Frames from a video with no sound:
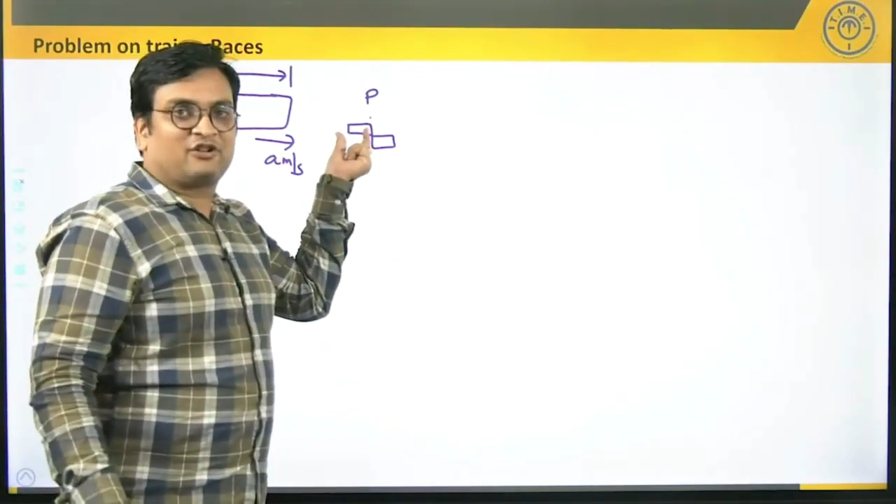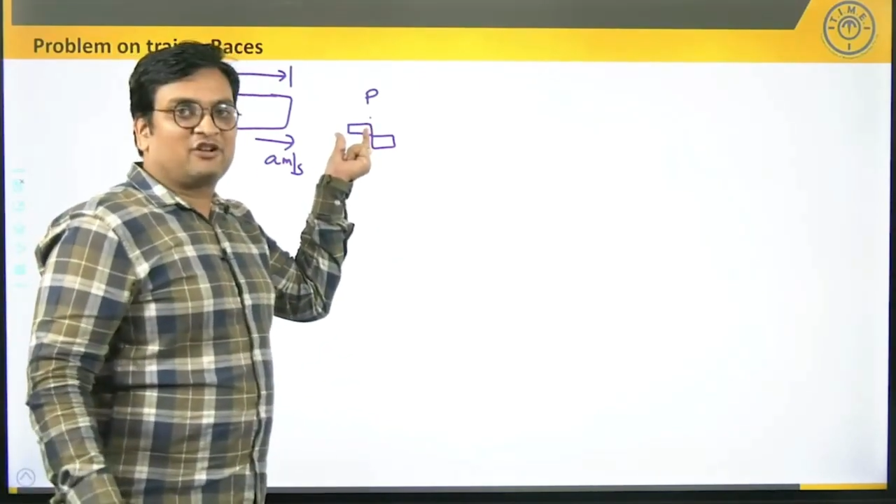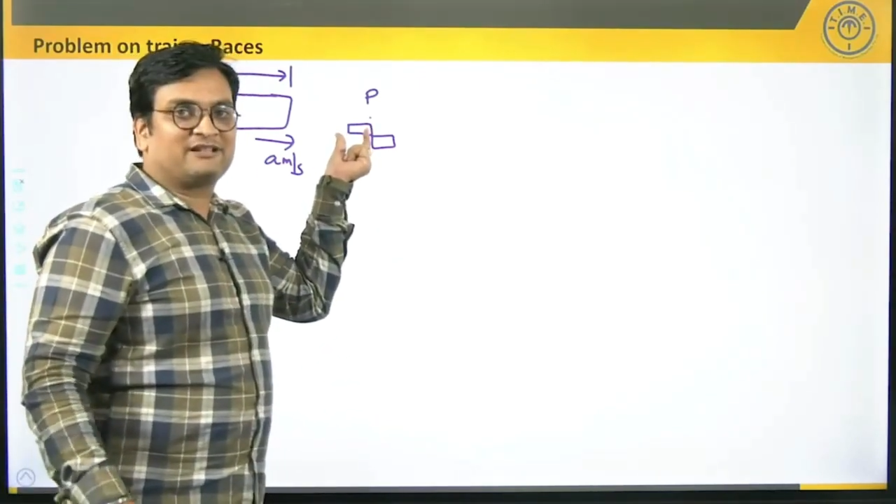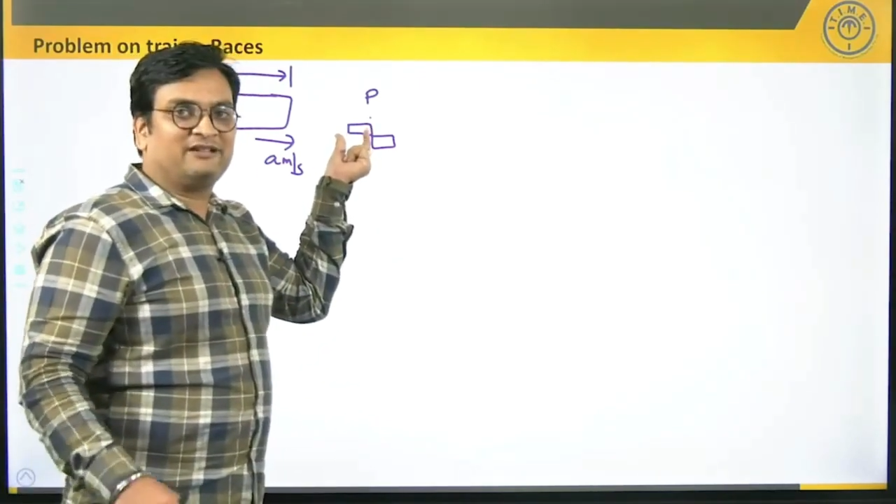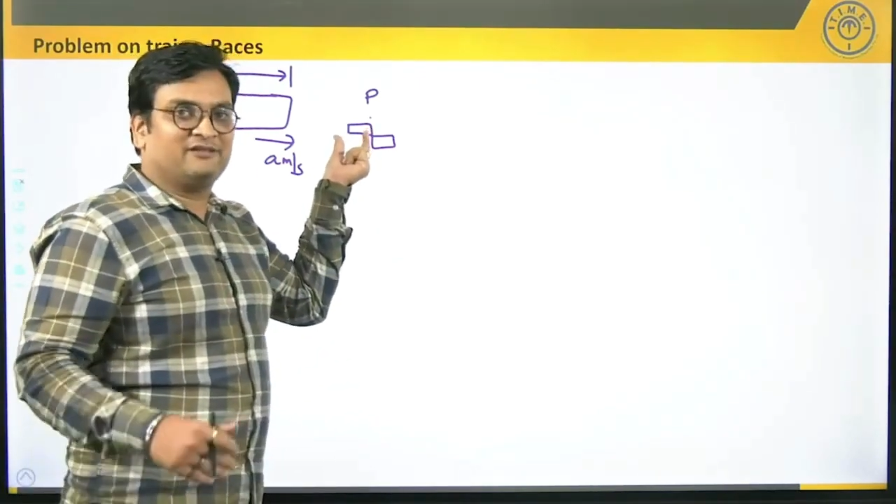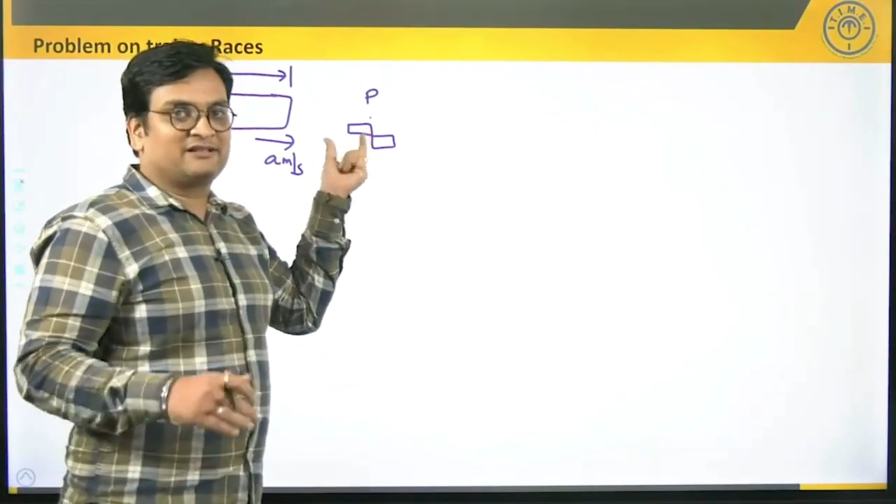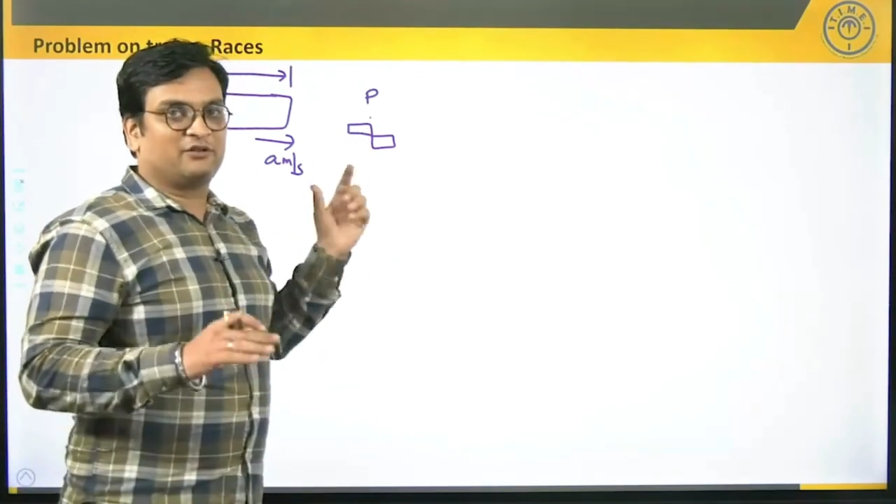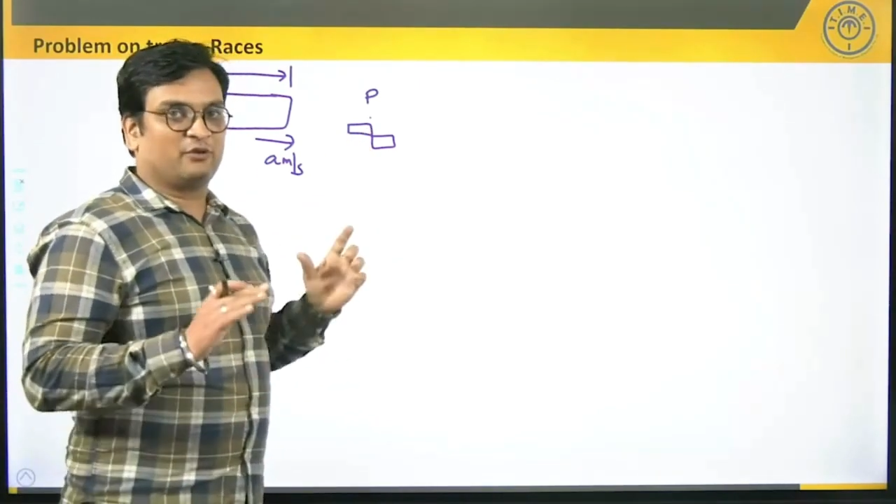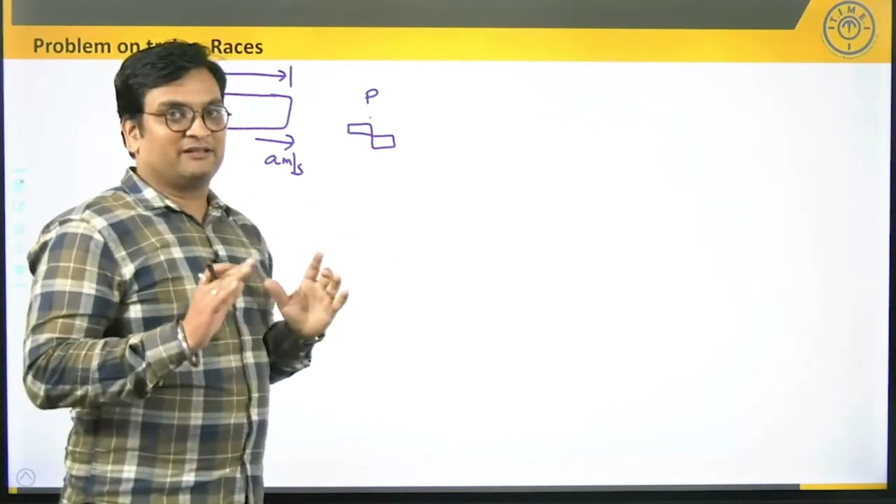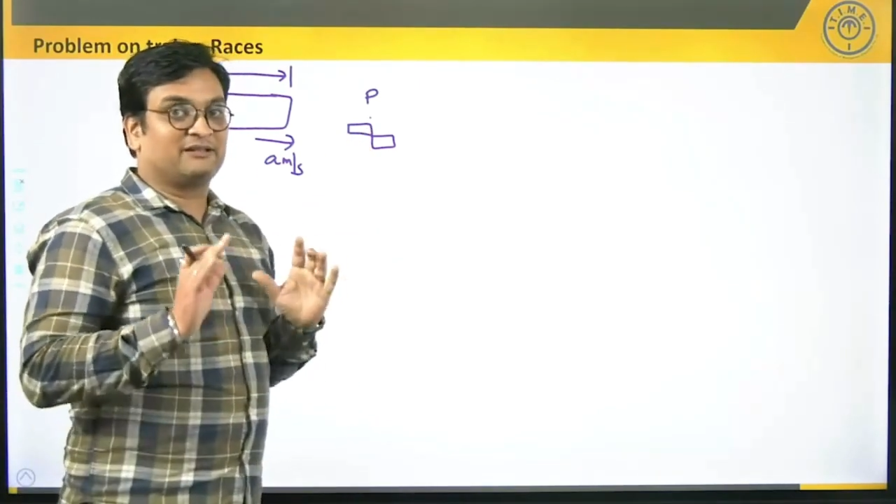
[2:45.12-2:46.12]
crossing, we will say,
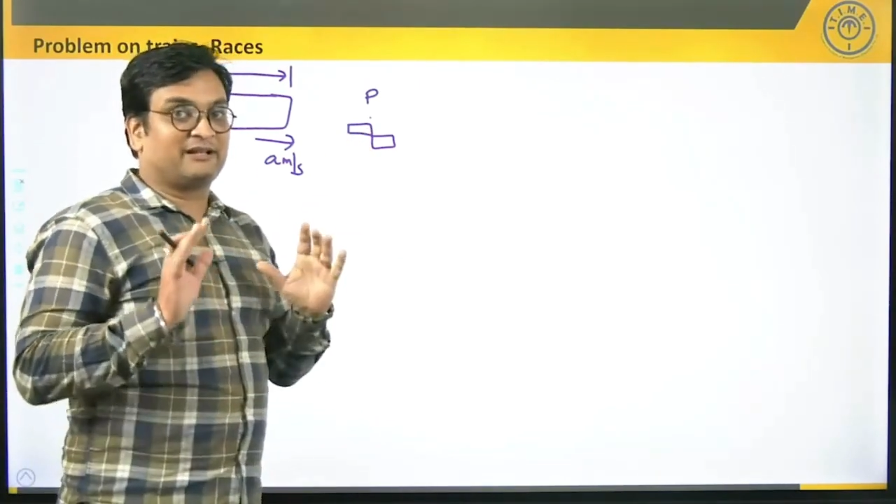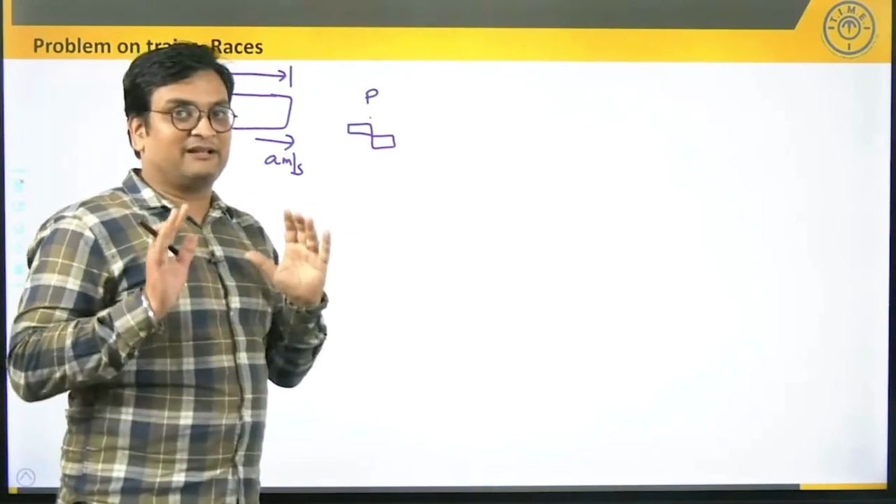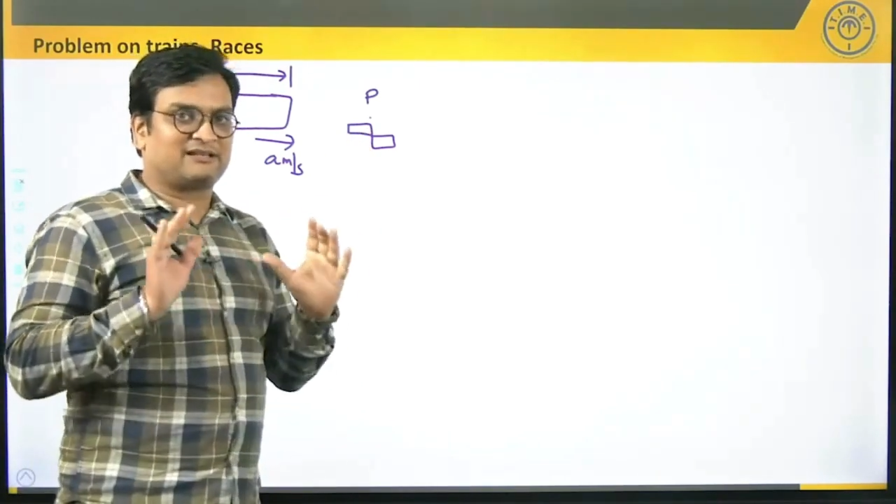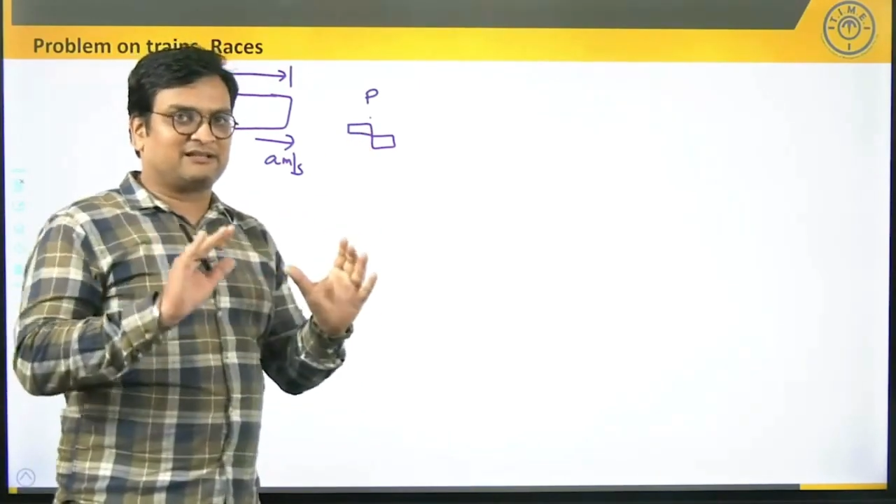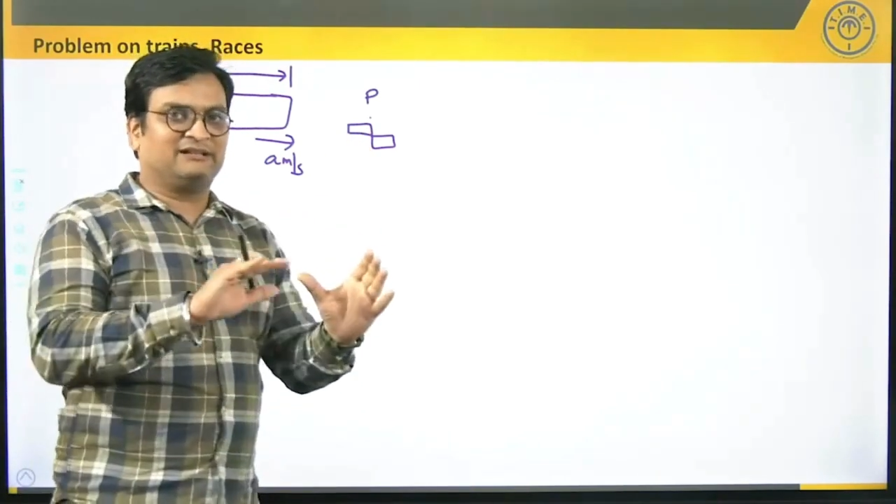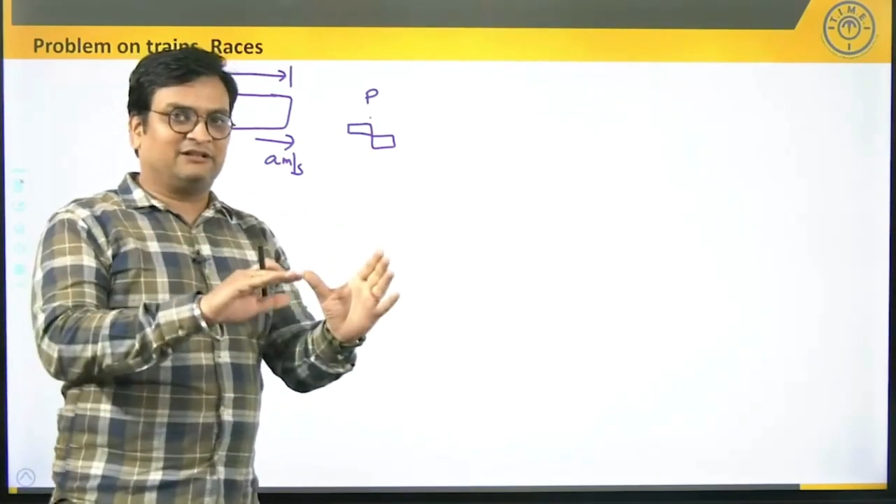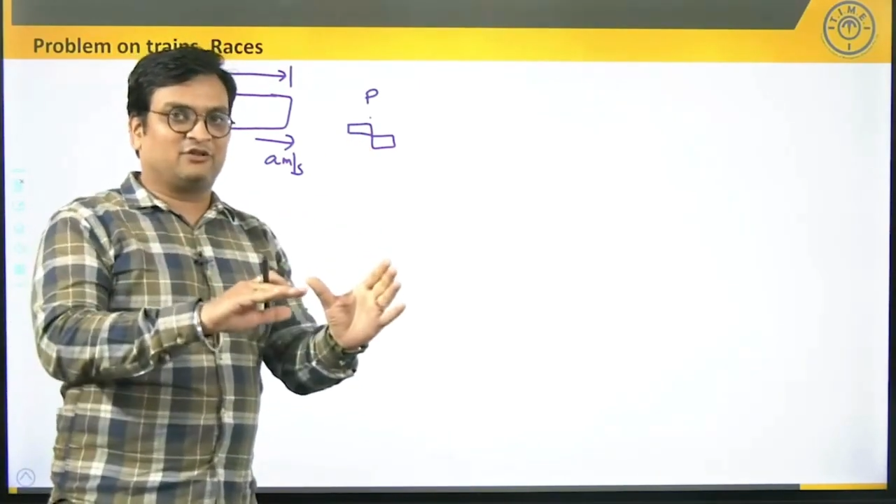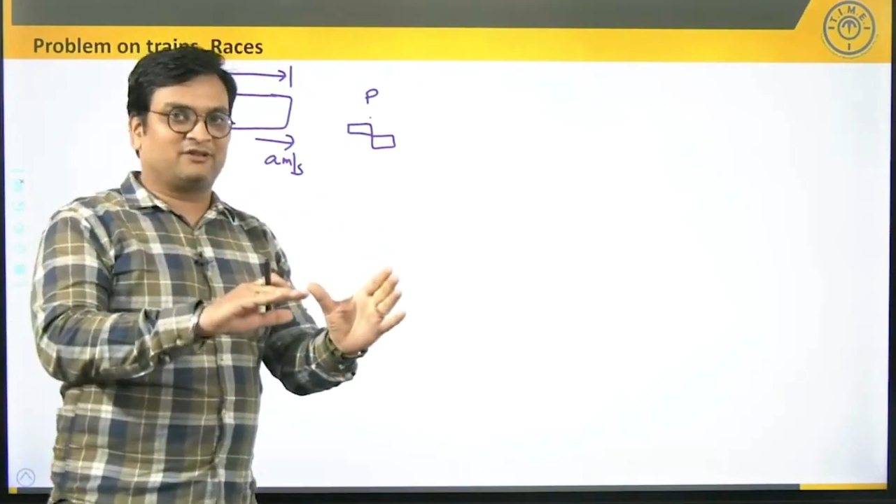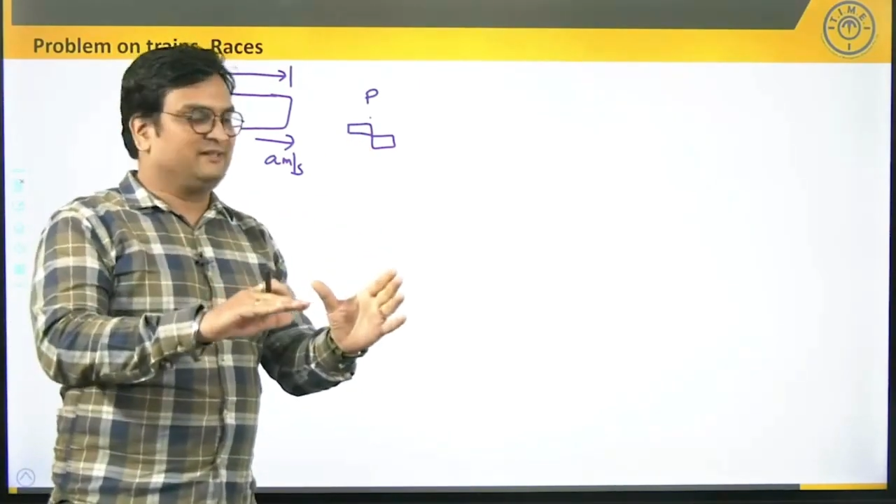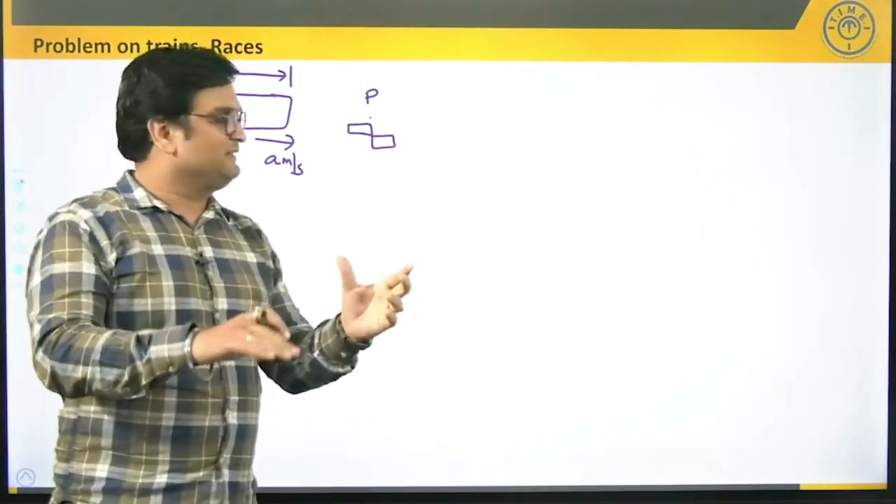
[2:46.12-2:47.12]
okay, the train has started
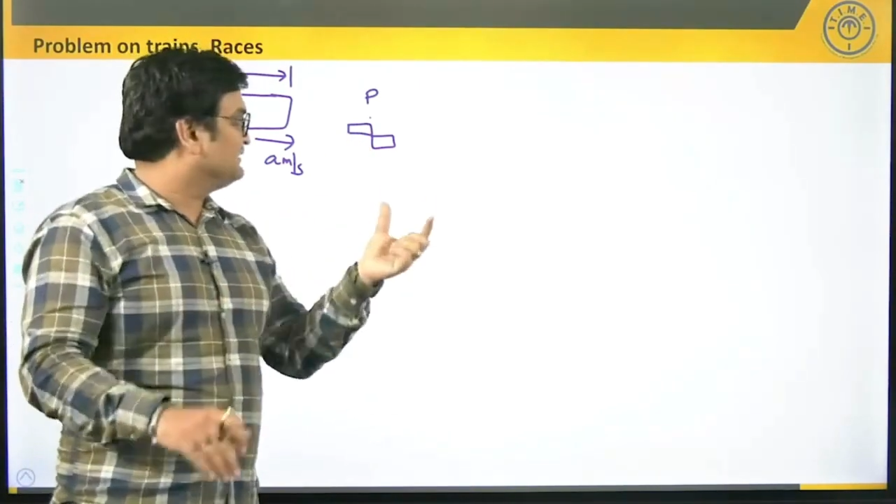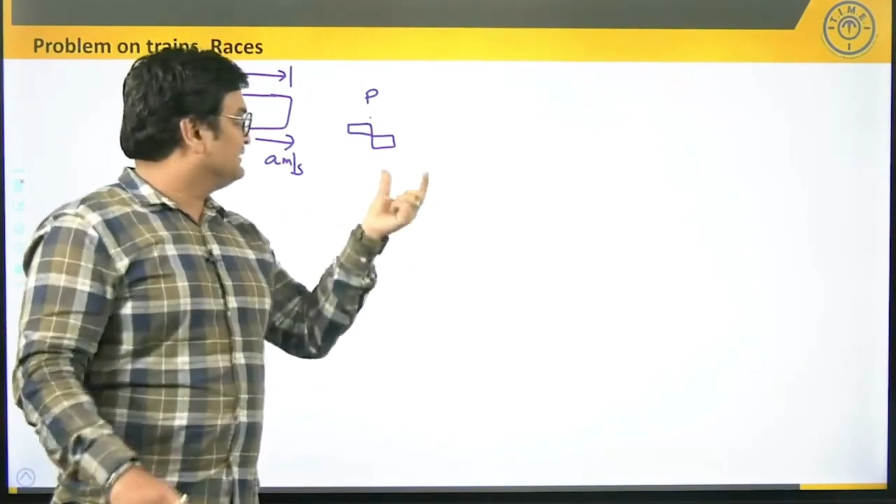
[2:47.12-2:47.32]
crossing.